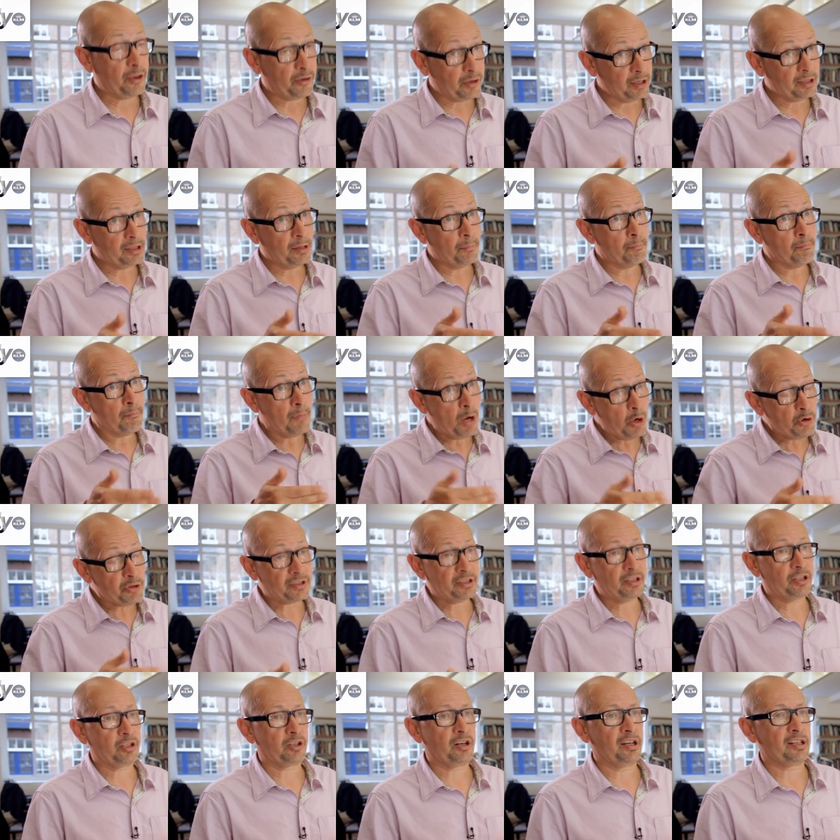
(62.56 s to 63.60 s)
And the thing that
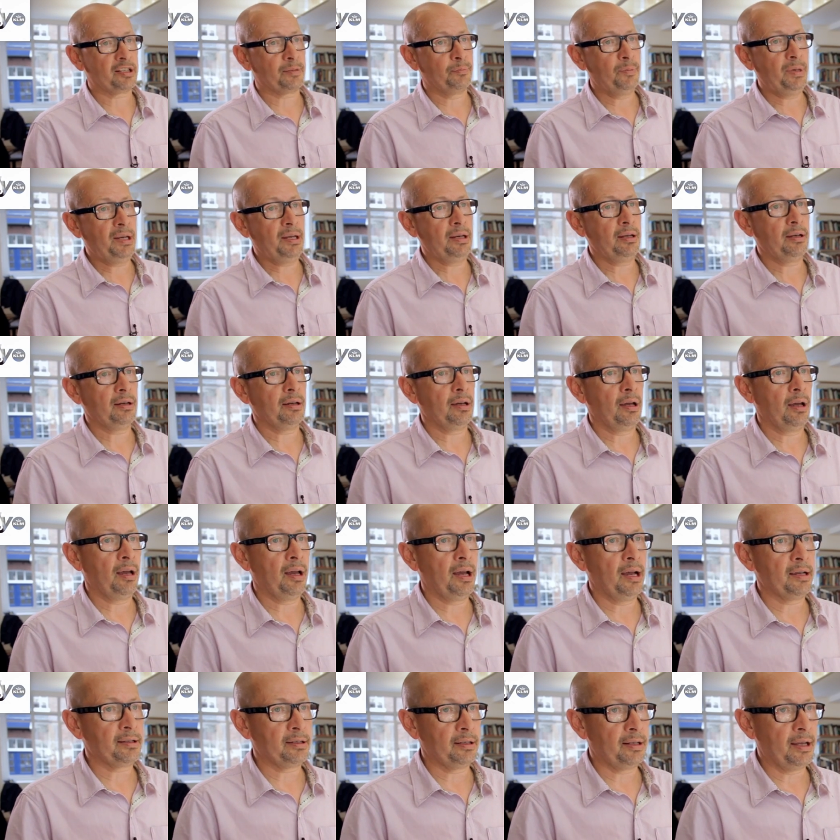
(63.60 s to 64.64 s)
most interests me
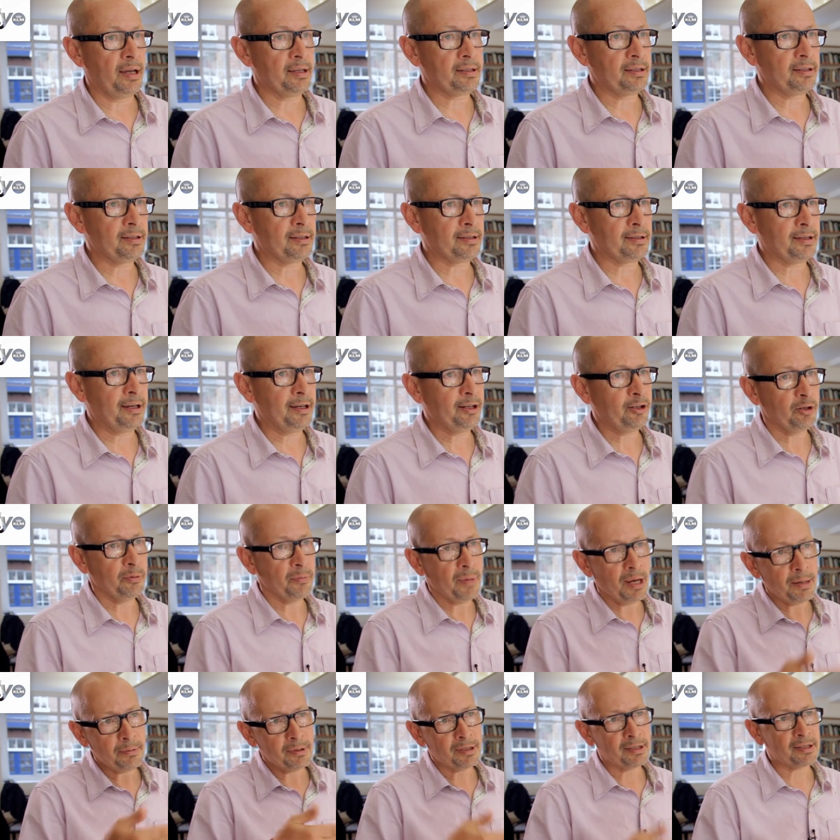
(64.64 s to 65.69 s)
as a lighting designer, and
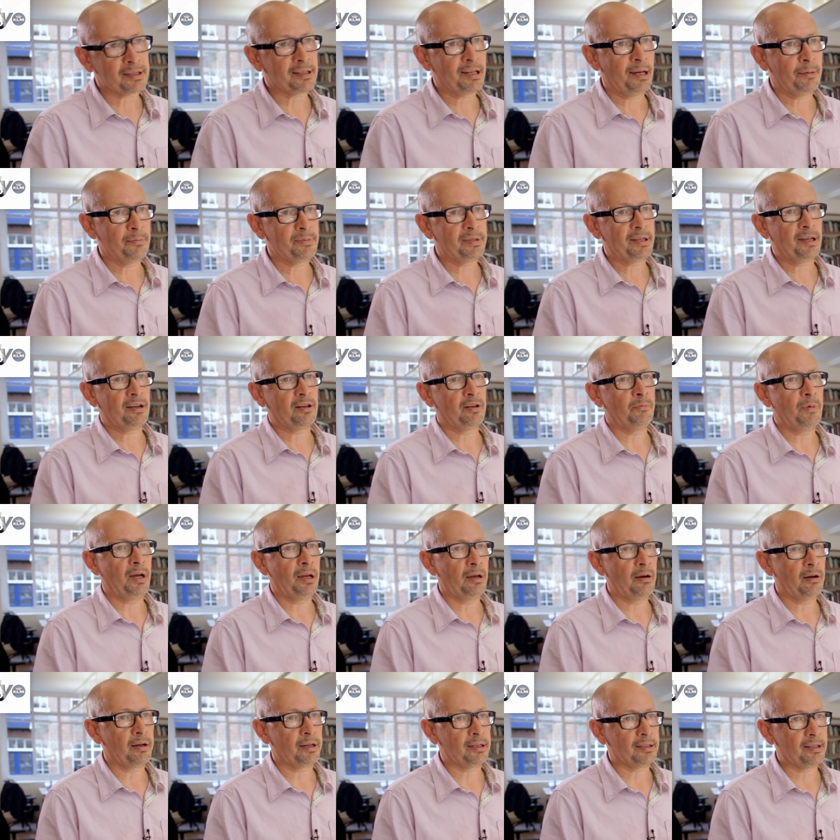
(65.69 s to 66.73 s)
maybe this comes out of
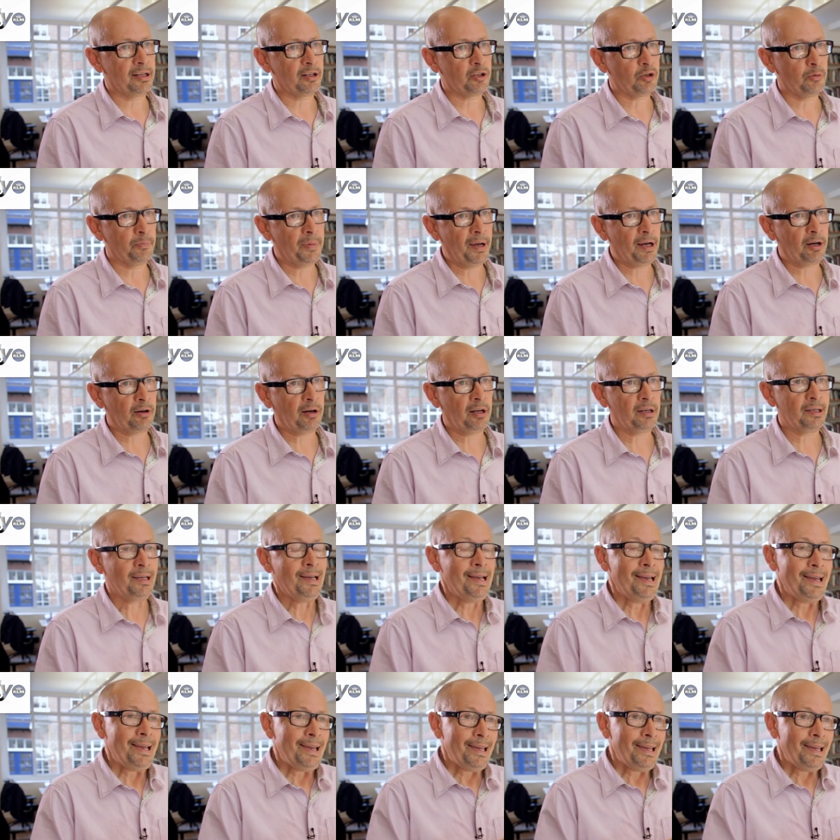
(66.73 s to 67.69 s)
my architectural background,